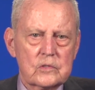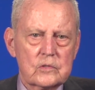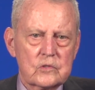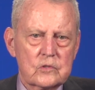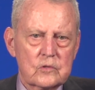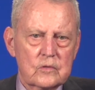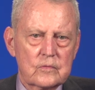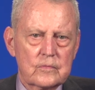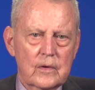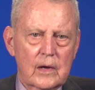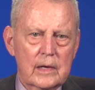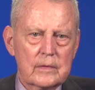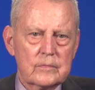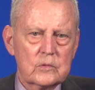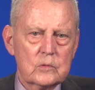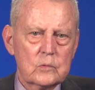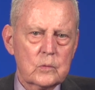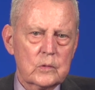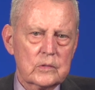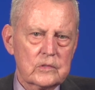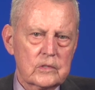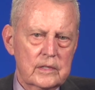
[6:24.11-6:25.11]
in
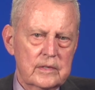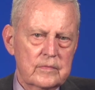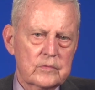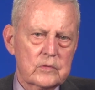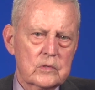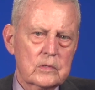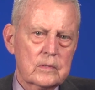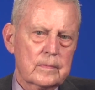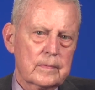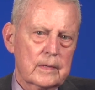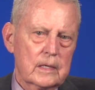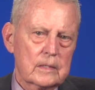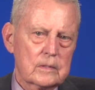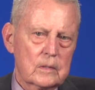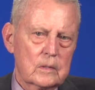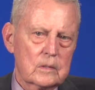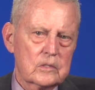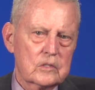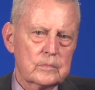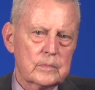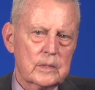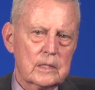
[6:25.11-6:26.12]
survival with liver and
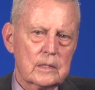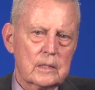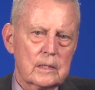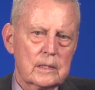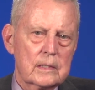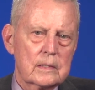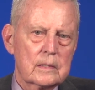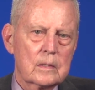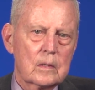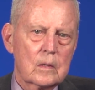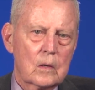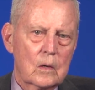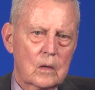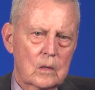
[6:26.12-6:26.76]
ultimately